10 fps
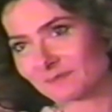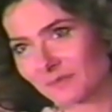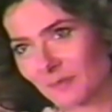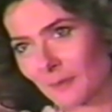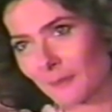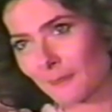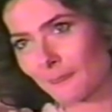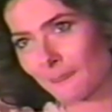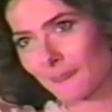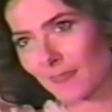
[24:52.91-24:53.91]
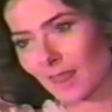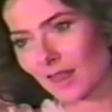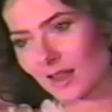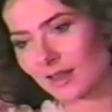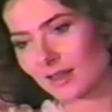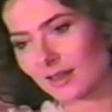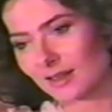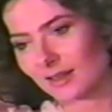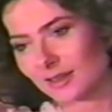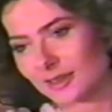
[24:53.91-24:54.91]
has being a mother changed your
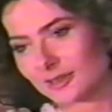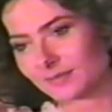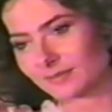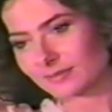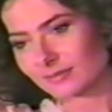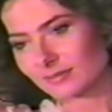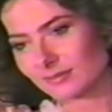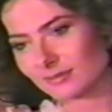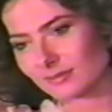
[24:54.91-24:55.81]
perception of your womanhood?